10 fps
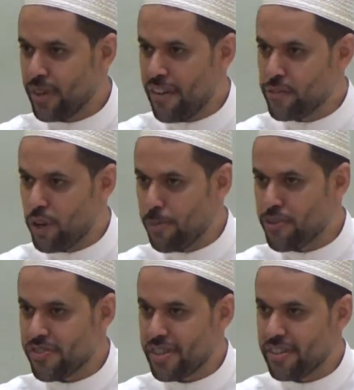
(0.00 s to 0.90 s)
We have 2
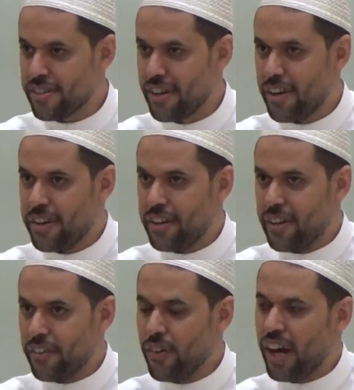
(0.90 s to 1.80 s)
options here.
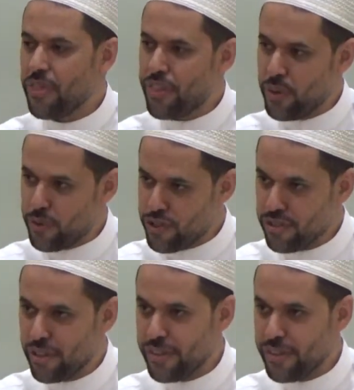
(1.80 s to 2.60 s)
No, I think we should go